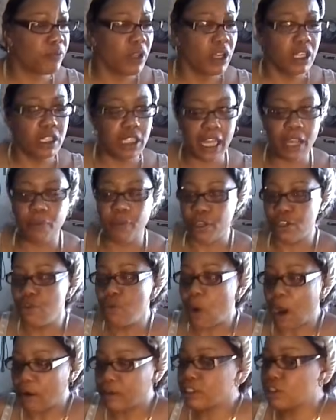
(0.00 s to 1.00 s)
like when you
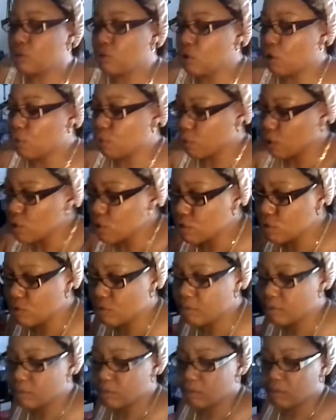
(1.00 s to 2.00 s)
walk into a
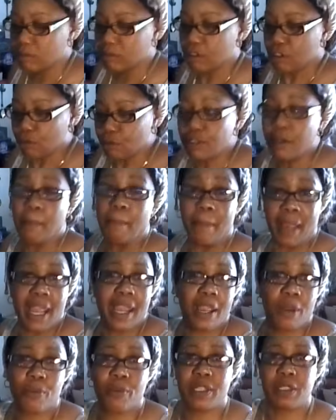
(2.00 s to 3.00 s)
room, you
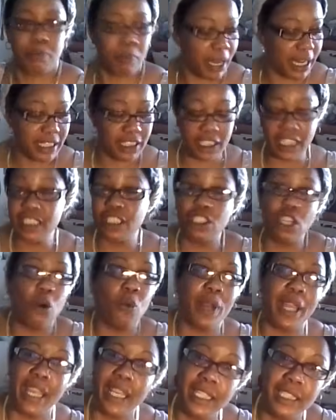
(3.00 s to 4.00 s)
demand respect. Just your
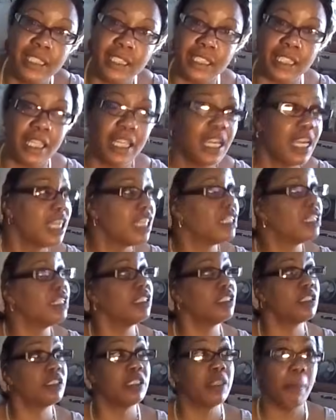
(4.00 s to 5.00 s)
energy
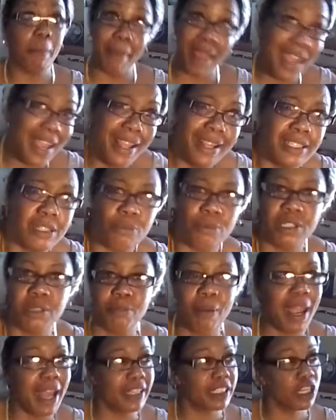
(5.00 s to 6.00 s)
demands
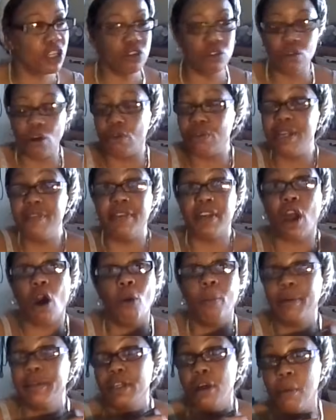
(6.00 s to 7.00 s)
respect. And you don't even
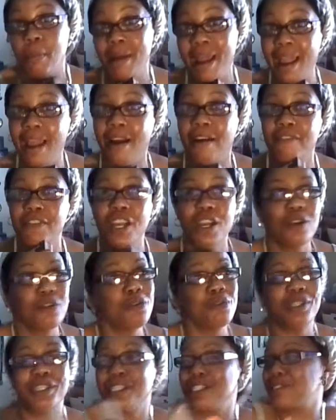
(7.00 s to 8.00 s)
open your mouth. You
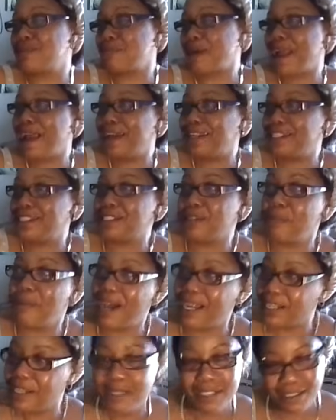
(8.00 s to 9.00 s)
can just smile at
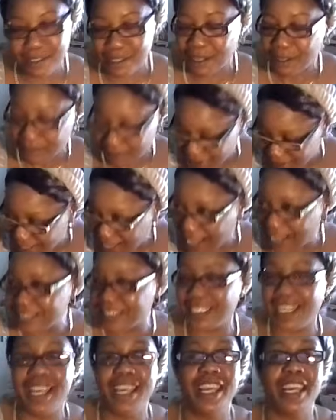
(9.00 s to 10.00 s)
somebody and, nod
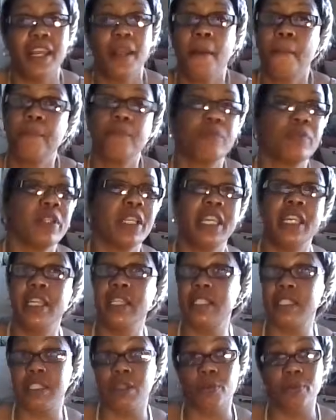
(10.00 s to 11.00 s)
your head. Instant